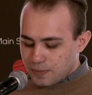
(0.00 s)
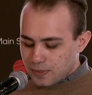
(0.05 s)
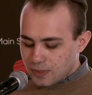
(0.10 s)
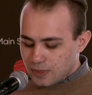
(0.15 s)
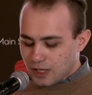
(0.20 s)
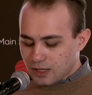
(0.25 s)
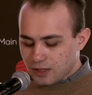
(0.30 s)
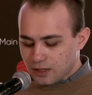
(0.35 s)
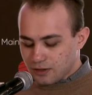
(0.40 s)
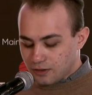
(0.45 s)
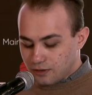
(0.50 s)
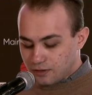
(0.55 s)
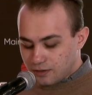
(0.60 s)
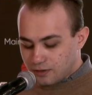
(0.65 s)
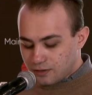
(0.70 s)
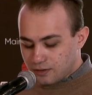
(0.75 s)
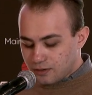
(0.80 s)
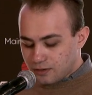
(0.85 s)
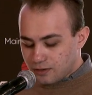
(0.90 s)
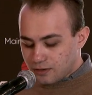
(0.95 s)
That
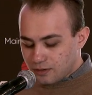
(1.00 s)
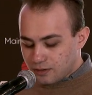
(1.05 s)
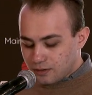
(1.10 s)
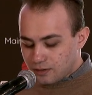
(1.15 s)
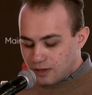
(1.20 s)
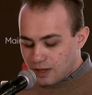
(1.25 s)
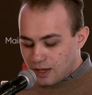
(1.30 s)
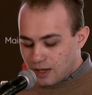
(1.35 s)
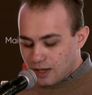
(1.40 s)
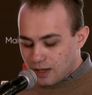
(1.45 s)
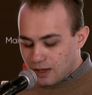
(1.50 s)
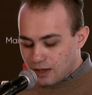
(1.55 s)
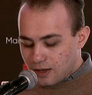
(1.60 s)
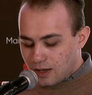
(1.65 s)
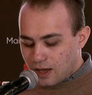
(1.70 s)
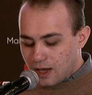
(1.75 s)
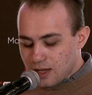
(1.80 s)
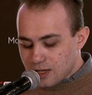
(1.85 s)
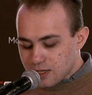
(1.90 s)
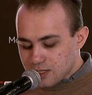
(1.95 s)
is, the
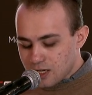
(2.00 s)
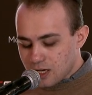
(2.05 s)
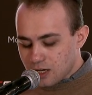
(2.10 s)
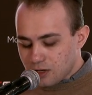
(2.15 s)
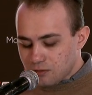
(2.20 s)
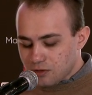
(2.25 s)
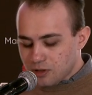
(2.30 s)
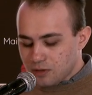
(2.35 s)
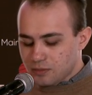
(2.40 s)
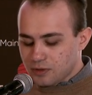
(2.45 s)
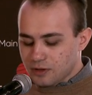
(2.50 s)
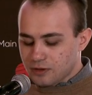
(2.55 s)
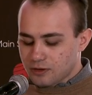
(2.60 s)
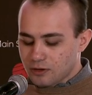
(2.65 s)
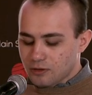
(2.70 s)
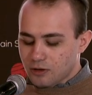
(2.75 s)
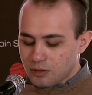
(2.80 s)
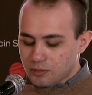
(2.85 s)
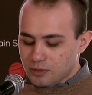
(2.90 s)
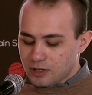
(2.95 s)
engine will be
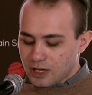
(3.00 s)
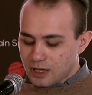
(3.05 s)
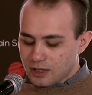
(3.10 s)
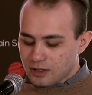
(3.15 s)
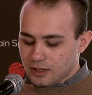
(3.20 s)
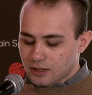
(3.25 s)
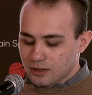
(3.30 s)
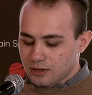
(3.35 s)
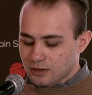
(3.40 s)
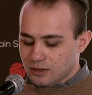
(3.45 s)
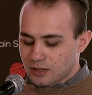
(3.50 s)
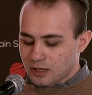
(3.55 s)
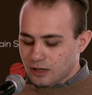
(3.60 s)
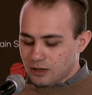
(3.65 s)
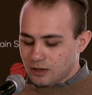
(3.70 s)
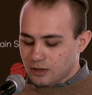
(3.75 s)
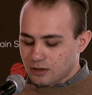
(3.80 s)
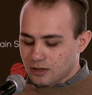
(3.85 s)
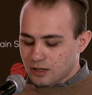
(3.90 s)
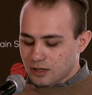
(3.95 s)
so updated
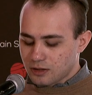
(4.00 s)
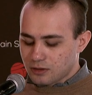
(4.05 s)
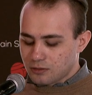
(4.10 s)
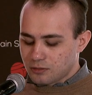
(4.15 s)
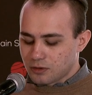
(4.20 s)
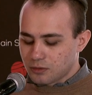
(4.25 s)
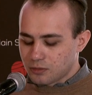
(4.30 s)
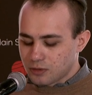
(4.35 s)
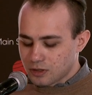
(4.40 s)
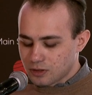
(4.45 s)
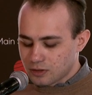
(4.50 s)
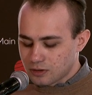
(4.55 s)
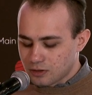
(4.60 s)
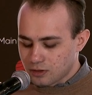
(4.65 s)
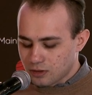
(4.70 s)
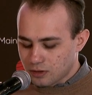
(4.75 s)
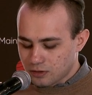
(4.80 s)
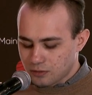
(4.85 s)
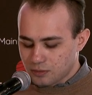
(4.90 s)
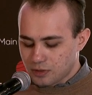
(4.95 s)
that we will
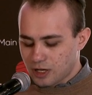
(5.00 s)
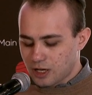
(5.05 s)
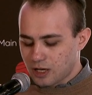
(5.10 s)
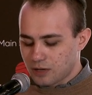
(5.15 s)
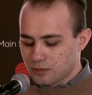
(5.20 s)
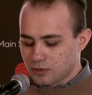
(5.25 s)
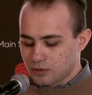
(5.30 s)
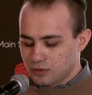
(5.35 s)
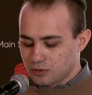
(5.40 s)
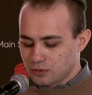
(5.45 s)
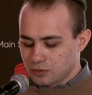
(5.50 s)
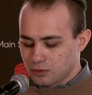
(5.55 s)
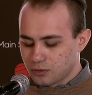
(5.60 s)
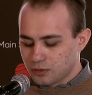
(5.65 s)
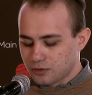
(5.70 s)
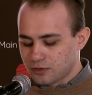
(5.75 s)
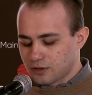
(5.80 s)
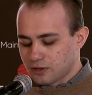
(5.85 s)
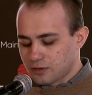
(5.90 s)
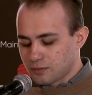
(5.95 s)
not be able to
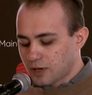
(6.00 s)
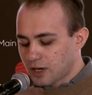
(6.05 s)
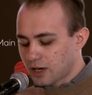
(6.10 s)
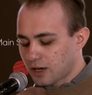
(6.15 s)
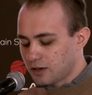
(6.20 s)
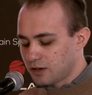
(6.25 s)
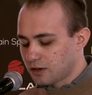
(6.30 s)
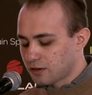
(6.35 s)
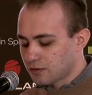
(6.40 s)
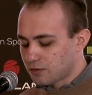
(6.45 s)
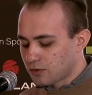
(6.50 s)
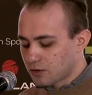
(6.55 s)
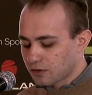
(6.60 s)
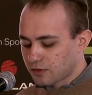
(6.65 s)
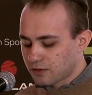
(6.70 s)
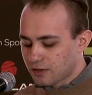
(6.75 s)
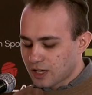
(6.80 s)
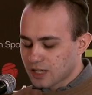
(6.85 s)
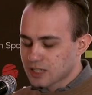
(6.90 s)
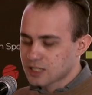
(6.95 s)
use these mechanics for
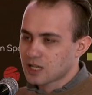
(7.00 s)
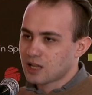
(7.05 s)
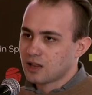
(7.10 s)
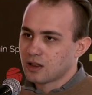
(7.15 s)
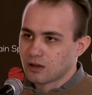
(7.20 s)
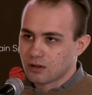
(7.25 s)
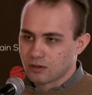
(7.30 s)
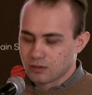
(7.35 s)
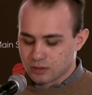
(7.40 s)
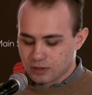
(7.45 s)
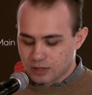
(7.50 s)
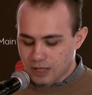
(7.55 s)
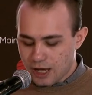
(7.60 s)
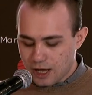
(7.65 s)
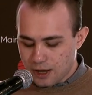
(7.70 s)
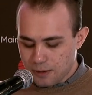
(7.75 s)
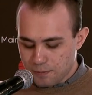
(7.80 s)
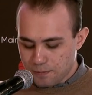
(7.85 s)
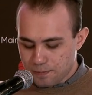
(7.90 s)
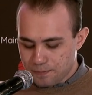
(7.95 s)
such a long
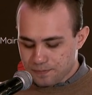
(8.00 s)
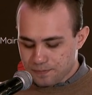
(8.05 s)
time.